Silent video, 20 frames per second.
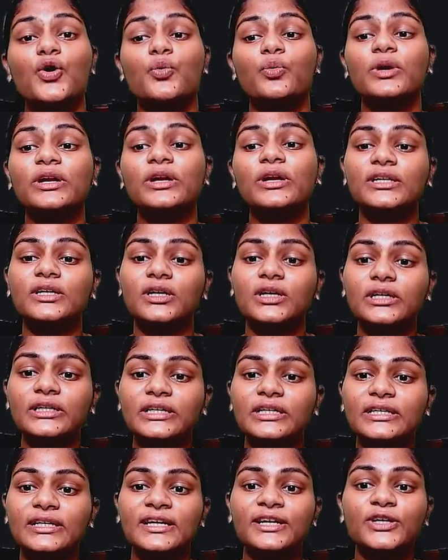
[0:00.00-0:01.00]
we
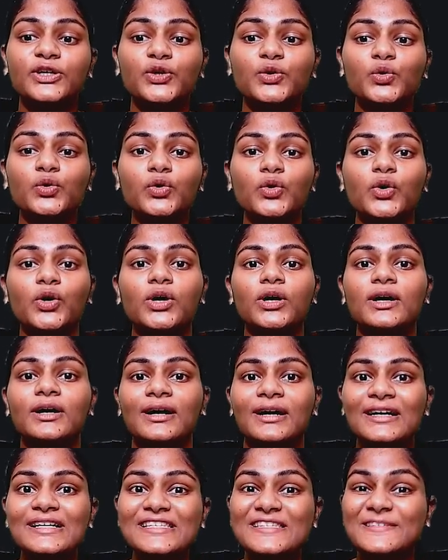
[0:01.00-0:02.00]
turn it into
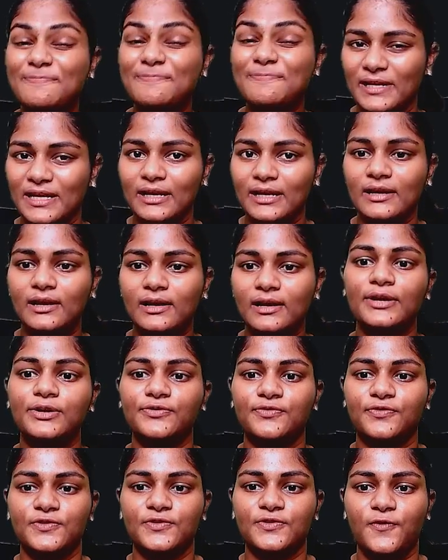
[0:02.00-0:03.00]
a spring
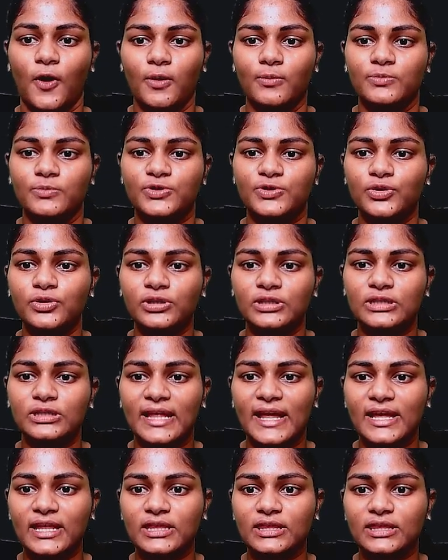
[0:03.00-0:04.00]
kind of a form. So
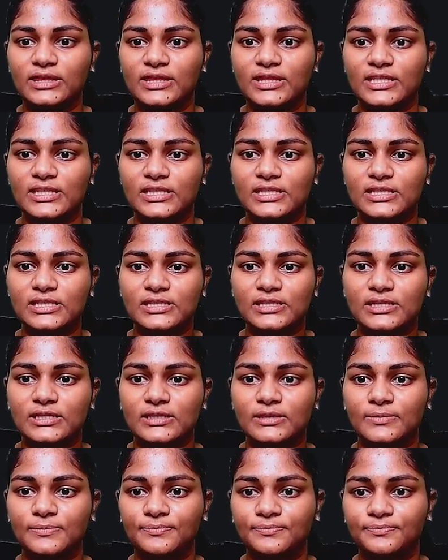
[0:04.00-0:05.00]
like this.